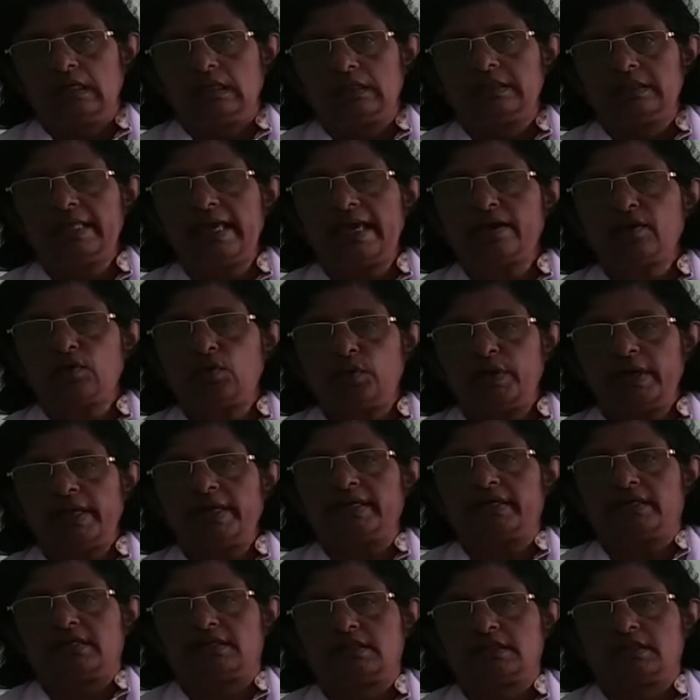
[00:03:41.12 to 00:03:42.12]
They
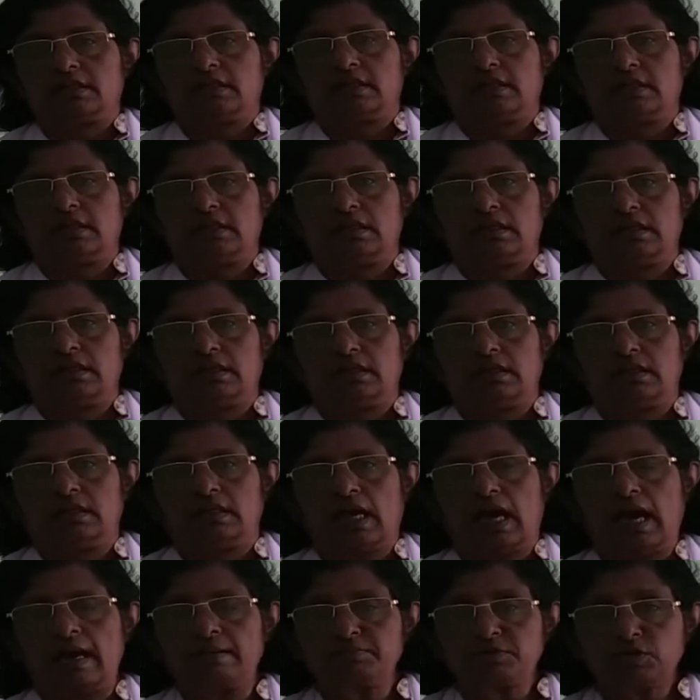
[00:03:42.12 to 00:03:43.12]
couldn't
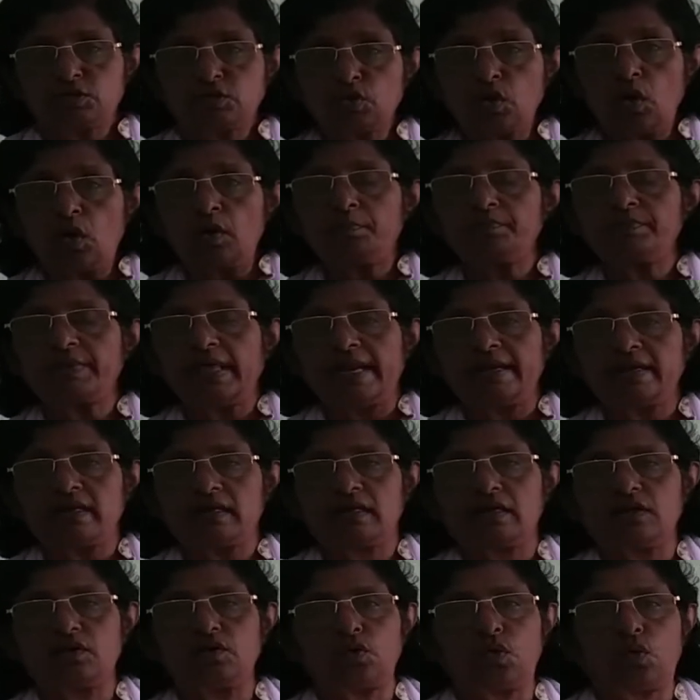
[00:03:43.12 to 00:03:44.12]
absorb
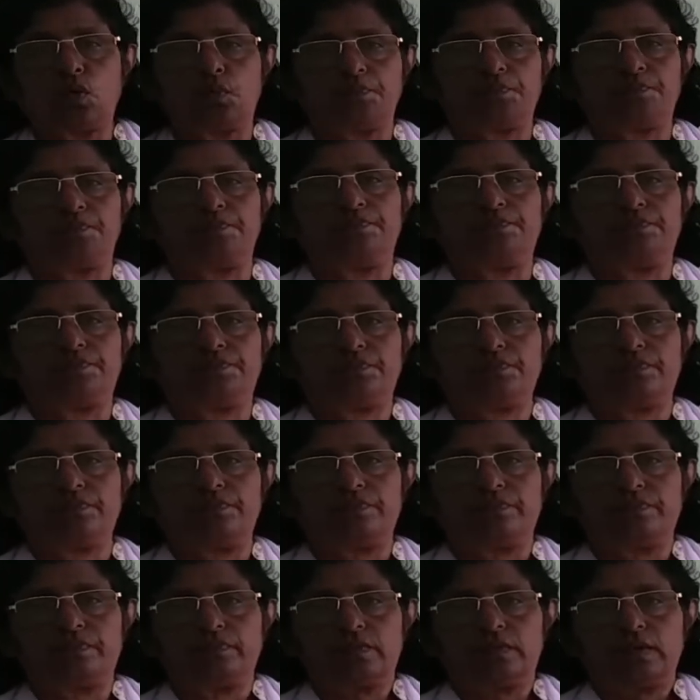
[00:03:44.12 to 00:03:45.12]
that group
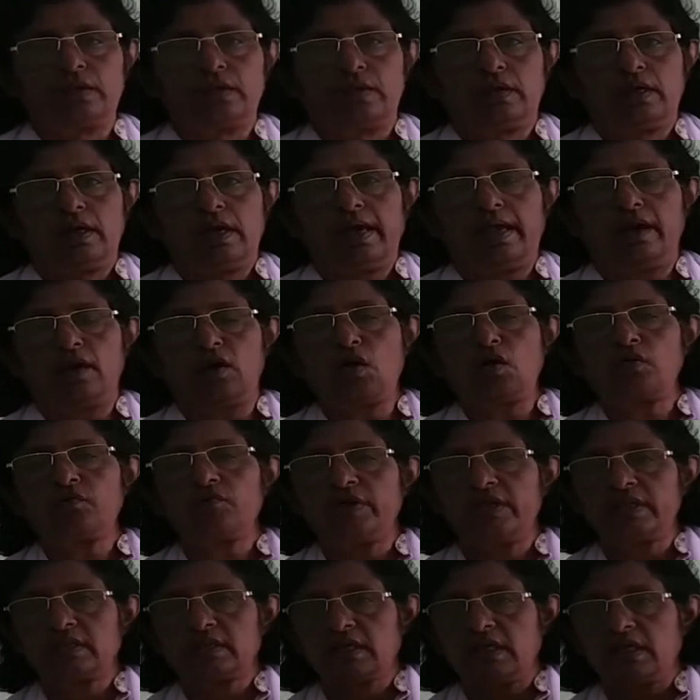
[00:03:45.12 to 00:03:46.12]
along
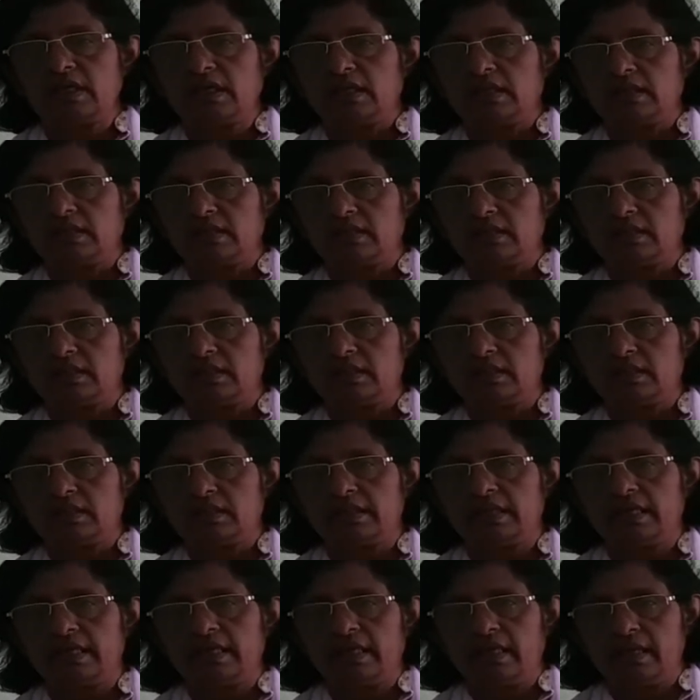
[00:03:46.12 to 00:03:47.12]
with
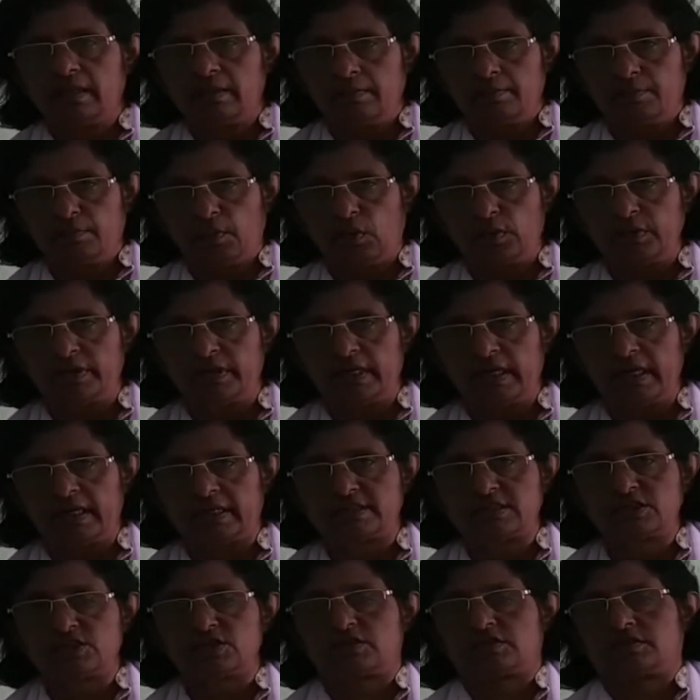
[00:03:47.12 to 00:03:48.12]
the
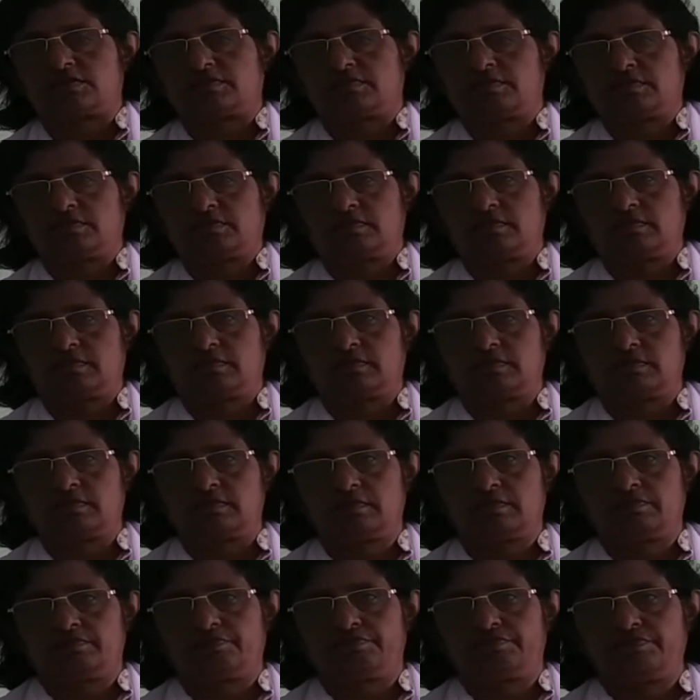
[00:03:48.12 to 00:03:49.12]
politics,
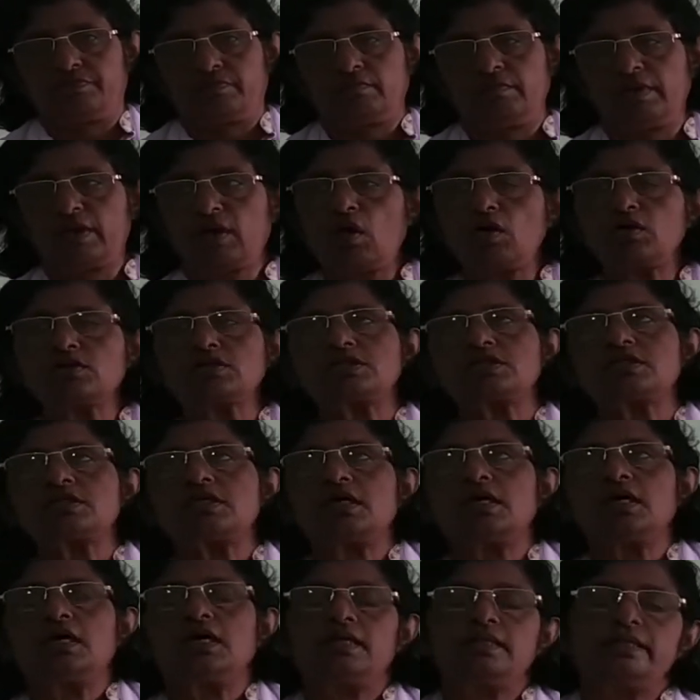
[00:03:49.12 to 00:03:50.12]
because
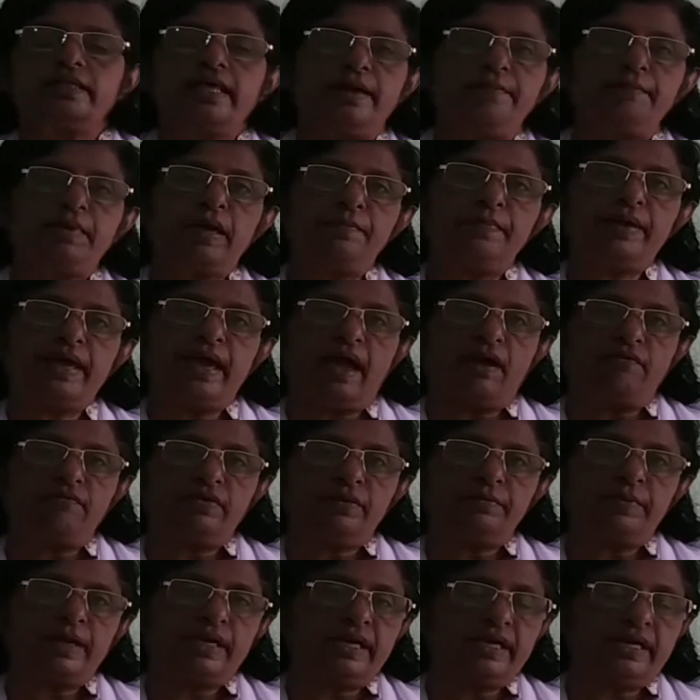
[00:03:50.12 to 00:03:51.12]
they may be
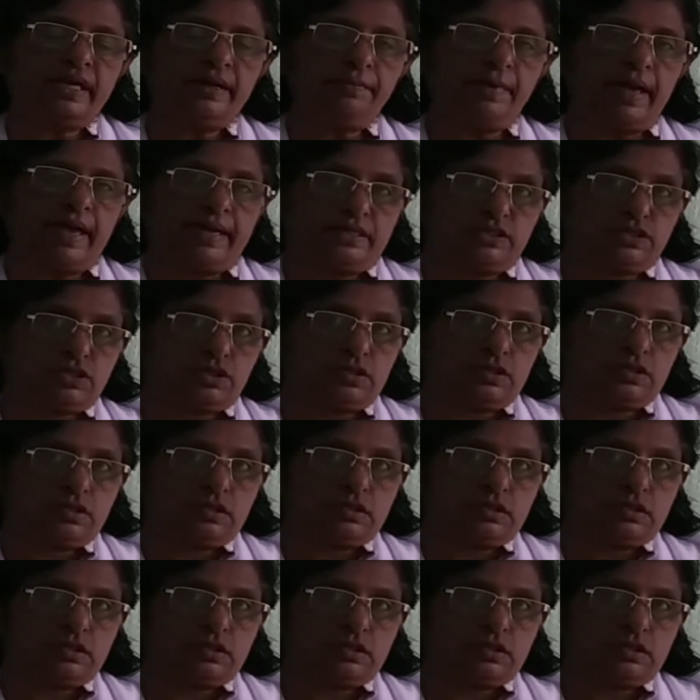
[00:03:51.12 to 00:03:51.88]
having many demands